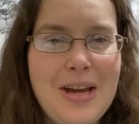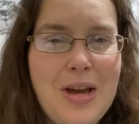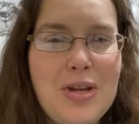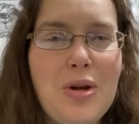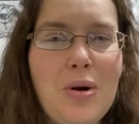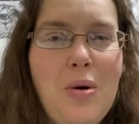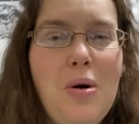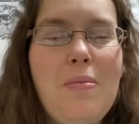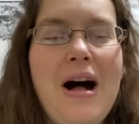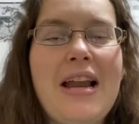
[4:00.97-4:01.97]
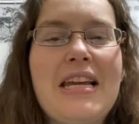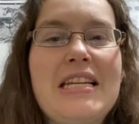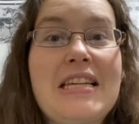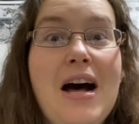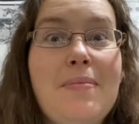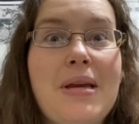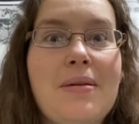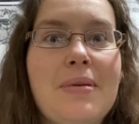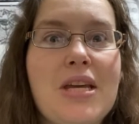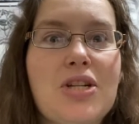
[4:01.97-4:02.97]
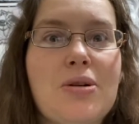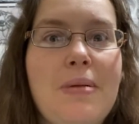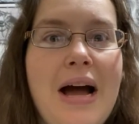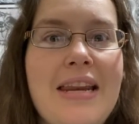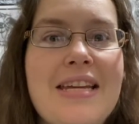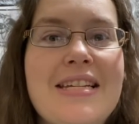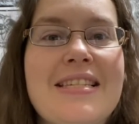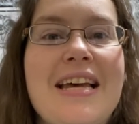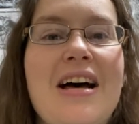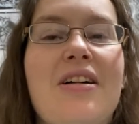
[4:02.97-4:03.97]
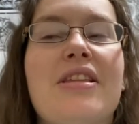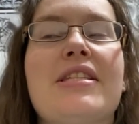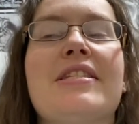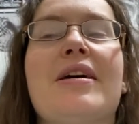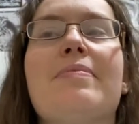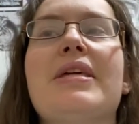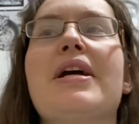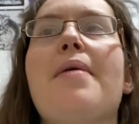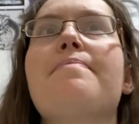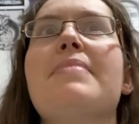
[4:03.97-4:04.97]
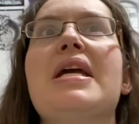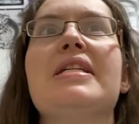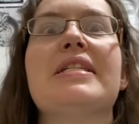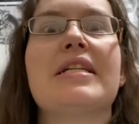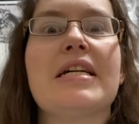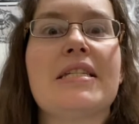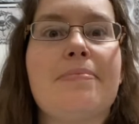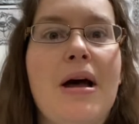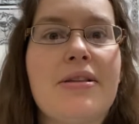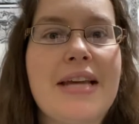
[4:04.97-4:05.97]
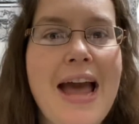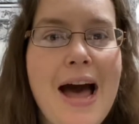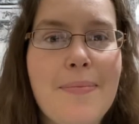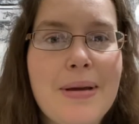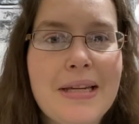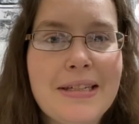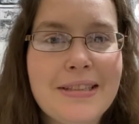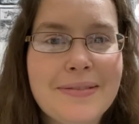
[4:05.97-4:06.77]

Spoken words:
Your whole body is humming because your body can tell that something amazing is about to happen,